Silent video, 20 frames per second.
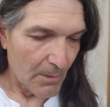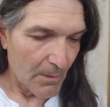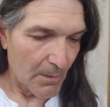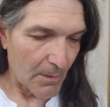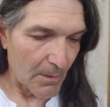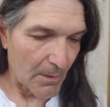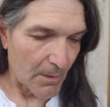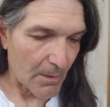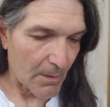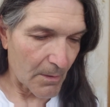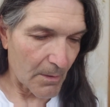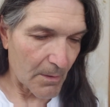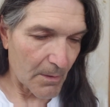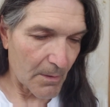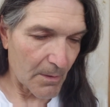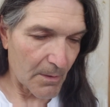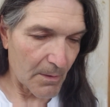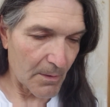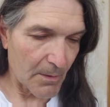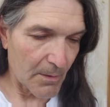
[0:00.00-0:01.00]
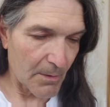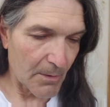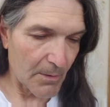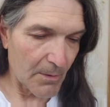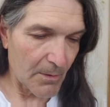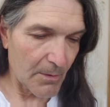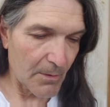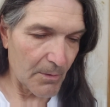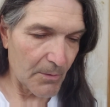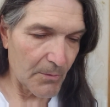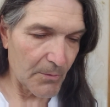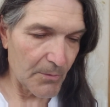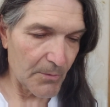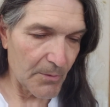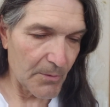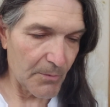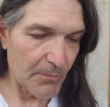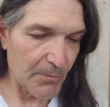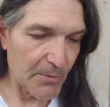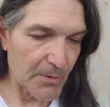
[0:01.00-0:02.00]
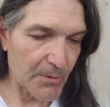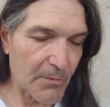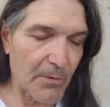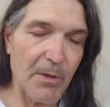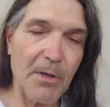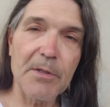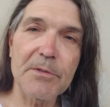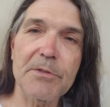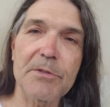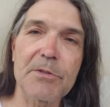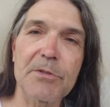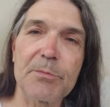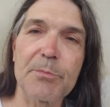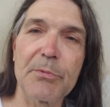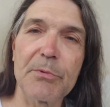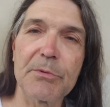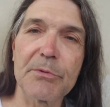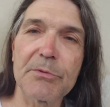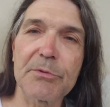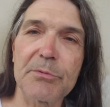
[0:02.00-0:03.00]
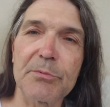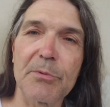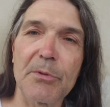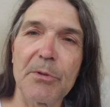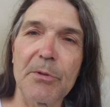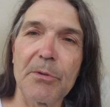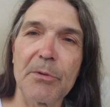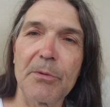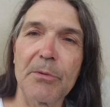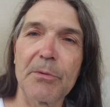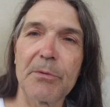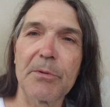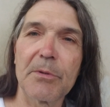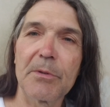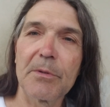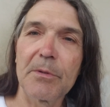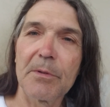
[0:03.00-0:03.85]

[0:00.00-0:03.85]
And we crossed Spruce Road,